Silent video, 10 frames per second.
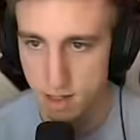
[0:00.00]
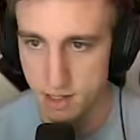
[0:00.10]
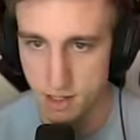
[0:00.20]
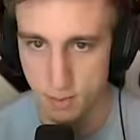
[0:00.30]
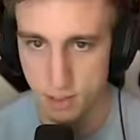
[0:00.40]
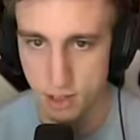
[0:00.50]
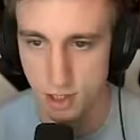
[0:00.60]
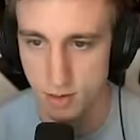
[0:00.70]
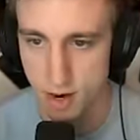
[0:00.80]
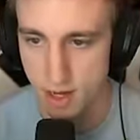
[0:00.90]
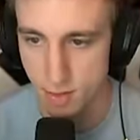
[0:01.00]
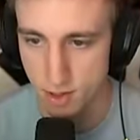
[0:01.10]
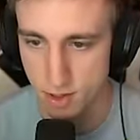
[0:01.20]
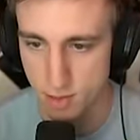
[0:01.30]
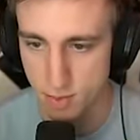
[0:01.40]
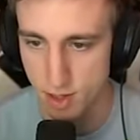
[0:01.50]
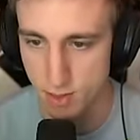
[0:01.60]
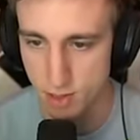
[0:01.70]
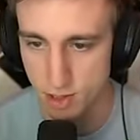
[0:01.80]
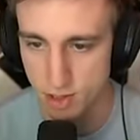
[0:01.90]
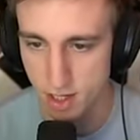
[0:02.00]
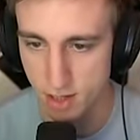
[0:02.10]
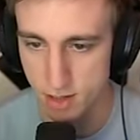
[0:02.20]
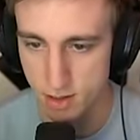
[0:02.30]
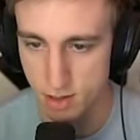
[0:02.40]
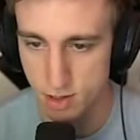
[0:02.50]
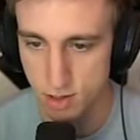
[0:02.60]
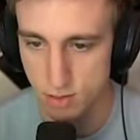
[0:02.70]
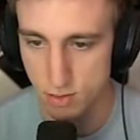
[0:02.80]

Kids in a bush here on the right. You want to double spray the bush in a second? 3, 2,